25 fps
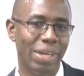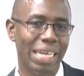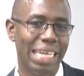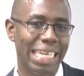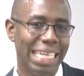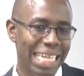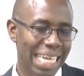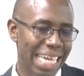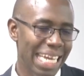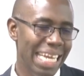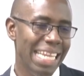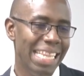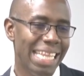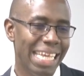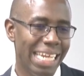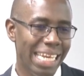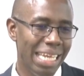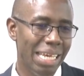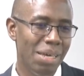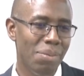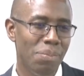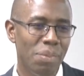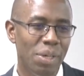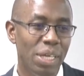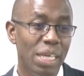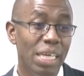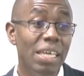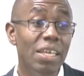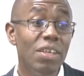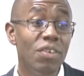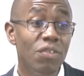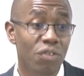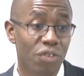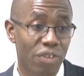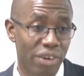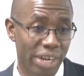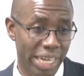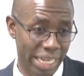retained the name
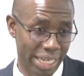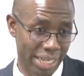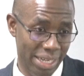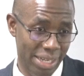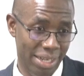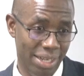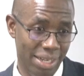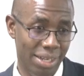Israel.